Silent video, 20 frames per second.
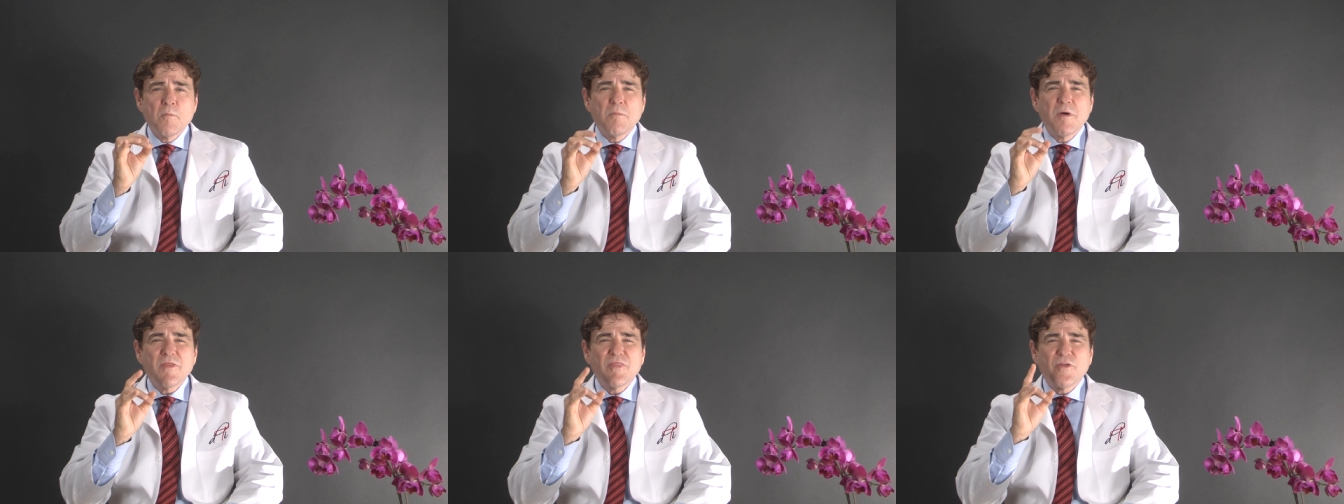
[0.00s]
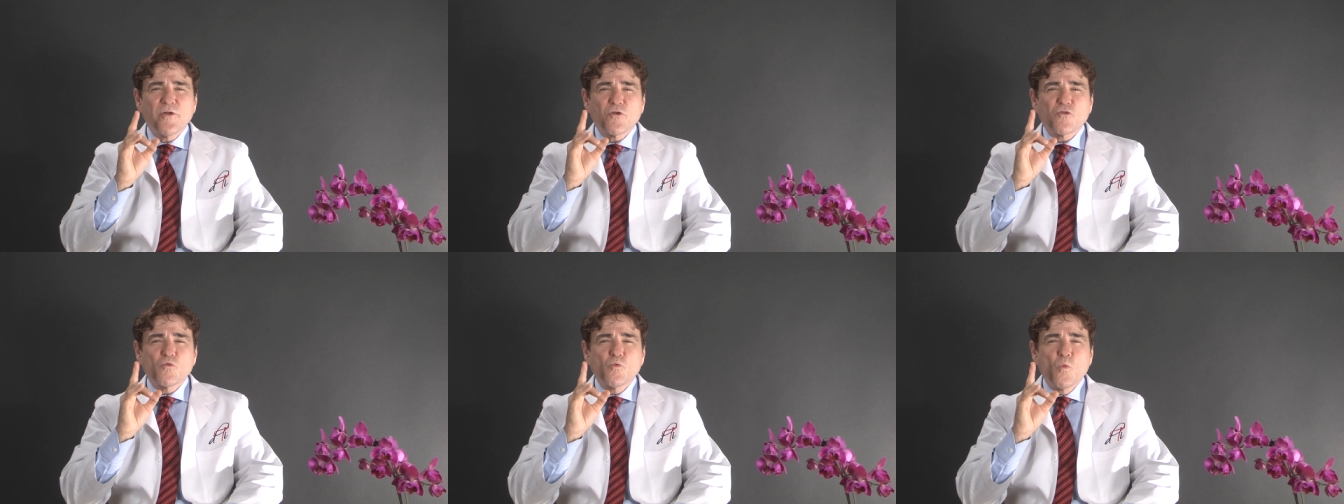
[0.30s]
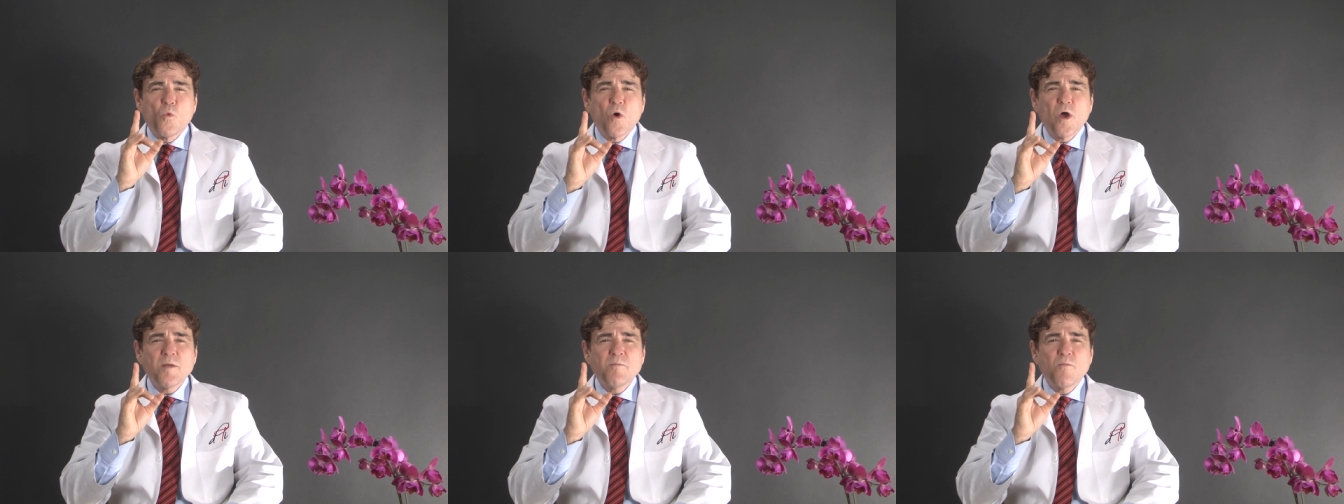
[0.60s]
But there's
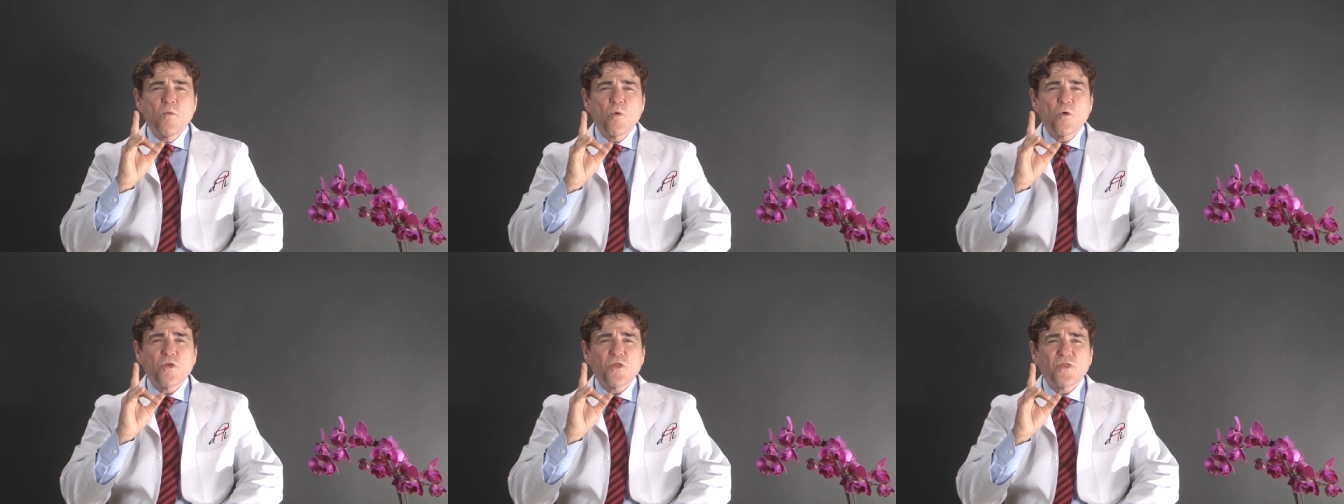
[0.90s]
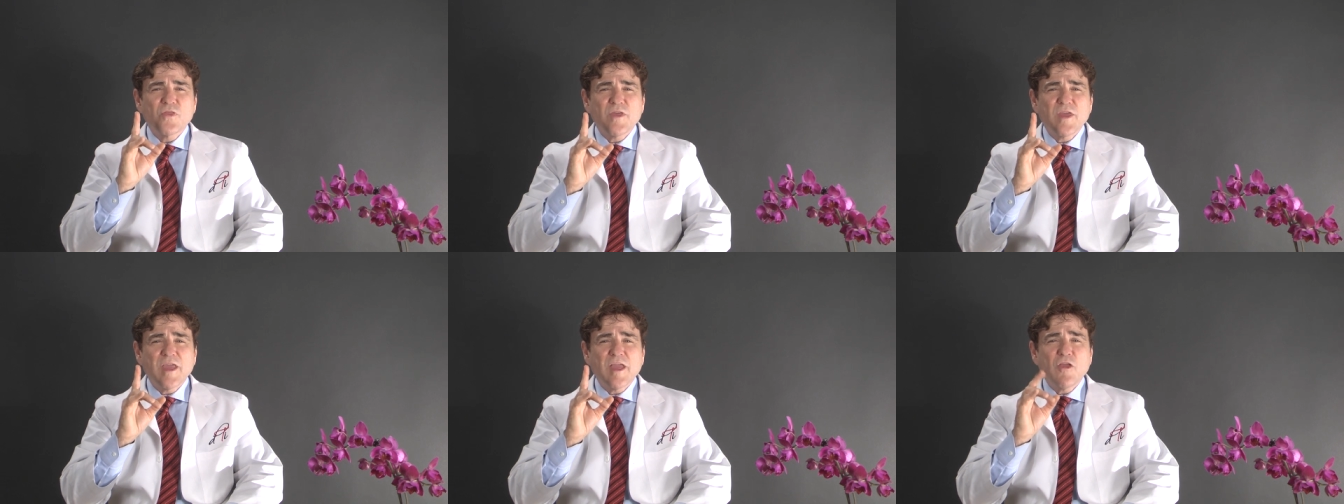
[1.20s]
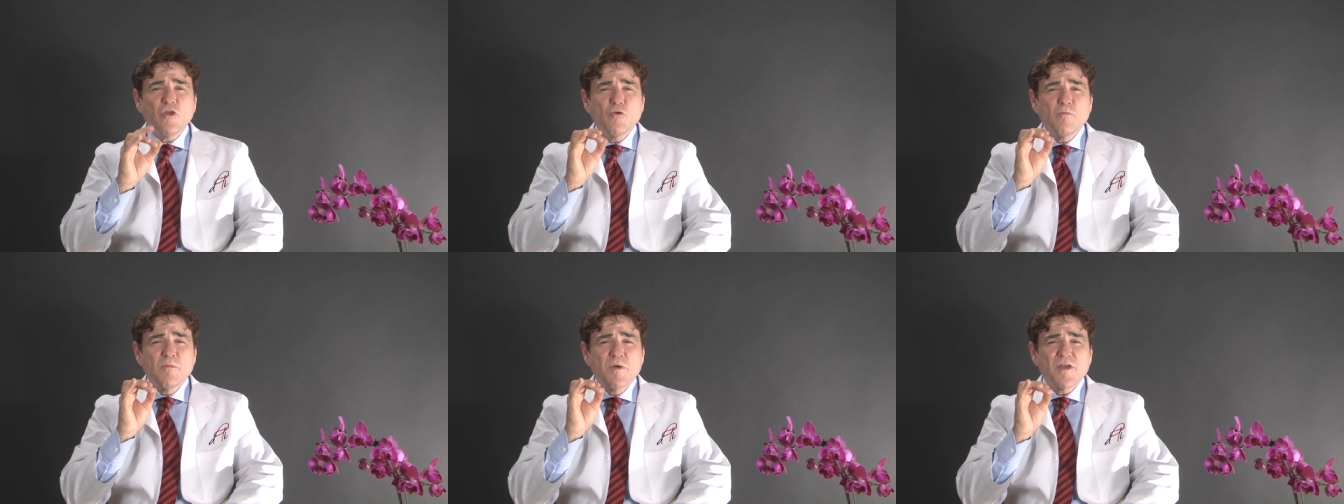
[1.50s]
one more
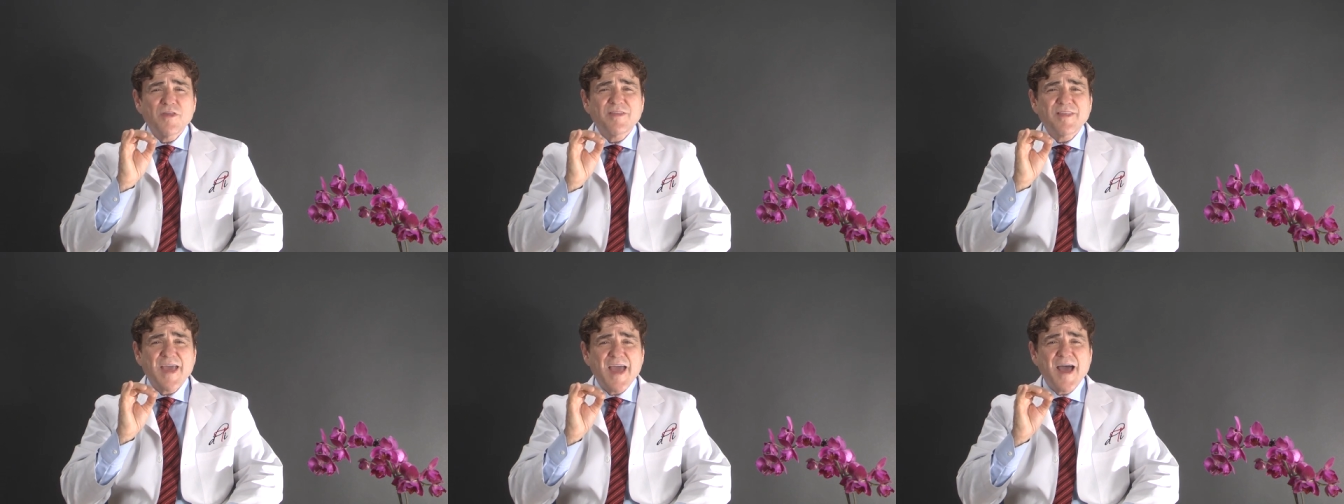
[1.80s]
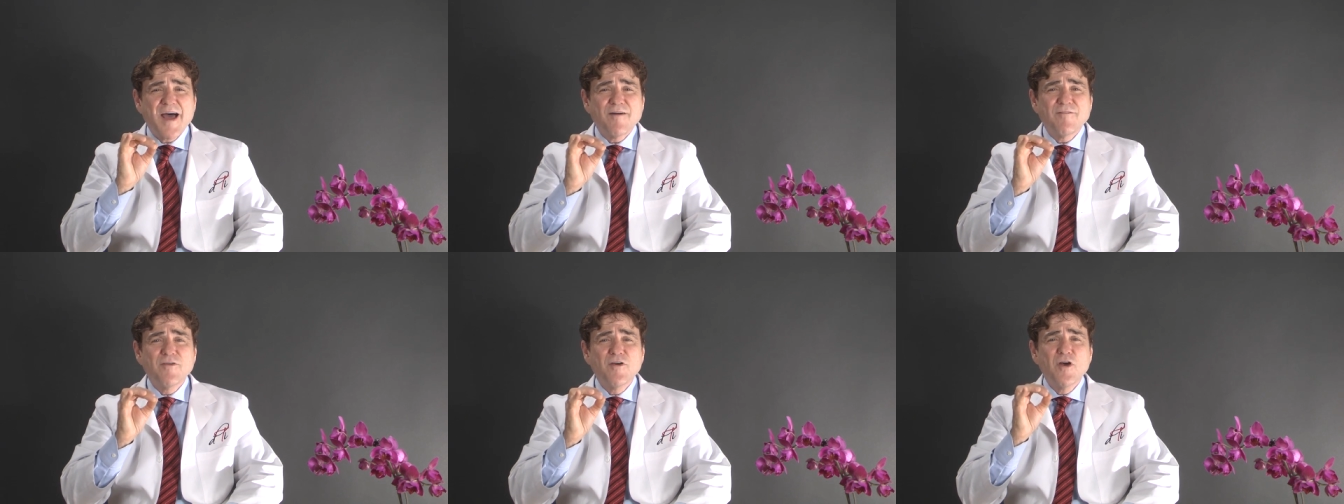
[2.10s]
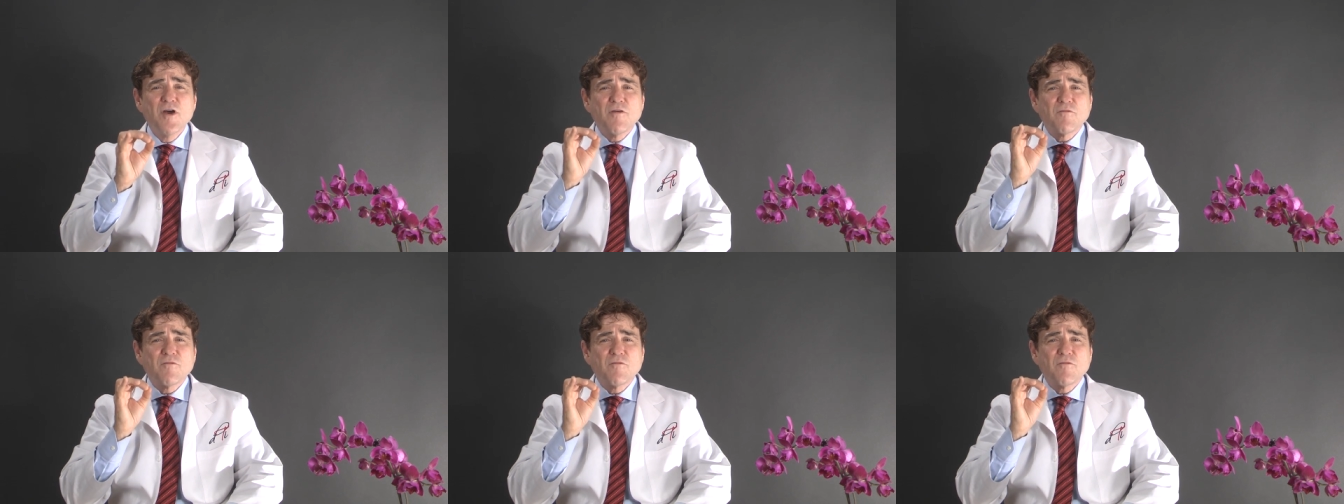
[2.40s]
thing you must have